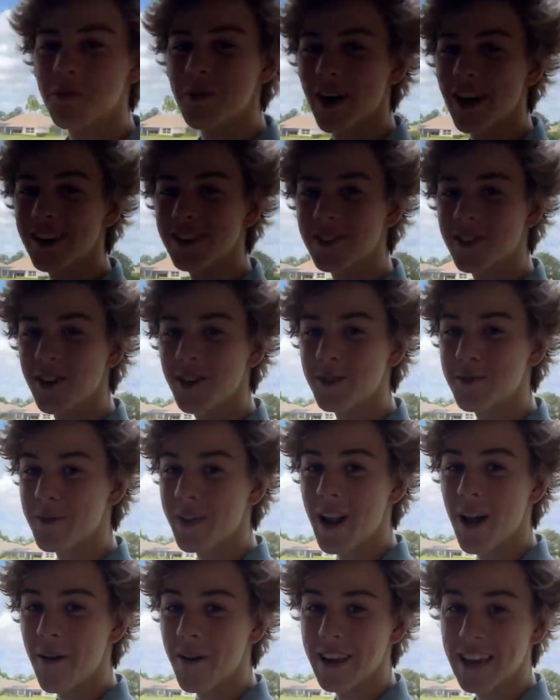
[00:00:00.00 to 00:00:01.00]
Brennan's clothes,
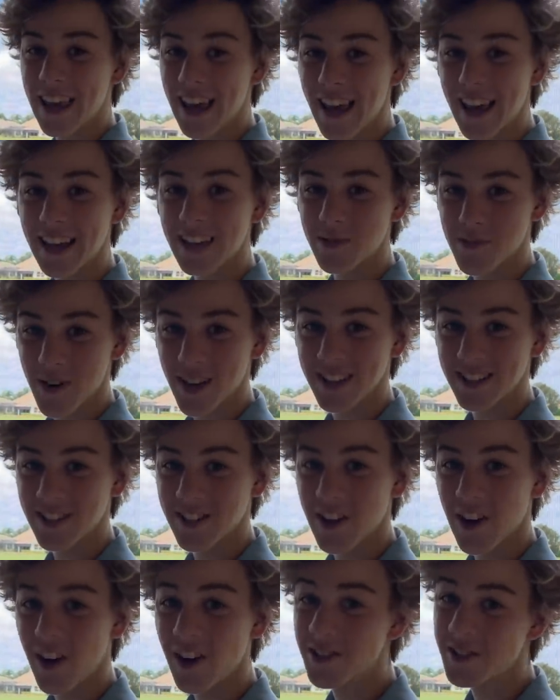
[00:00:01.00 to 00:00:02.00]
but now he can't because Brennan's
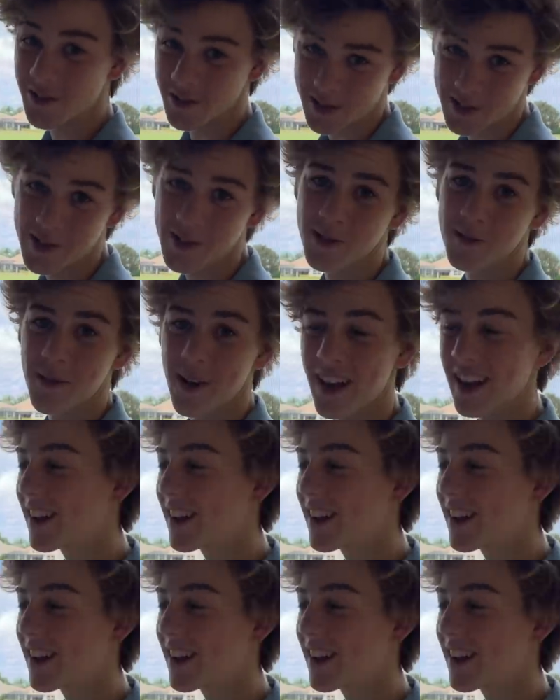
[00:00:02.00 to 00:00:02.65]
in college, so he steals mine.